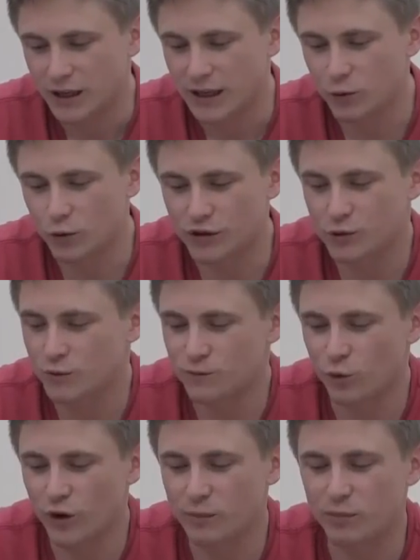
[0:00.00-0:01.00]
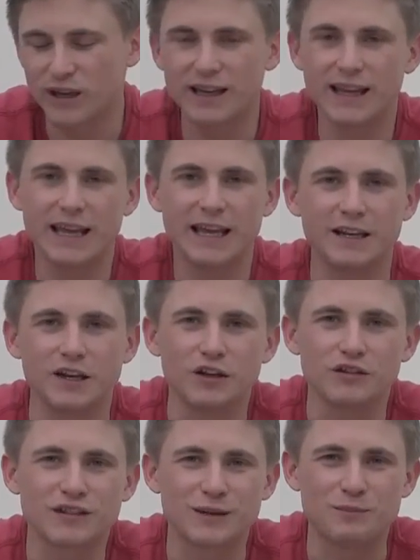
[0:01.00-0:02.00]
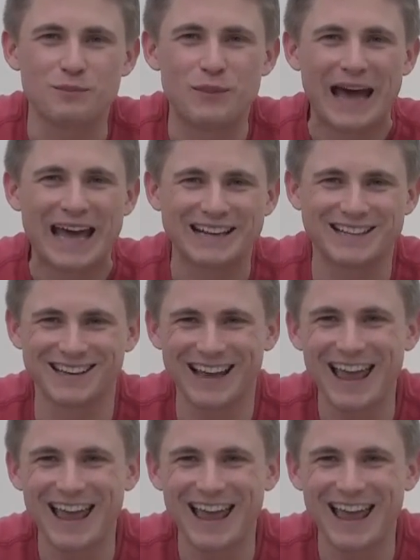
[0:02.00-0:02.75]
in order to avoid being idiots in bed?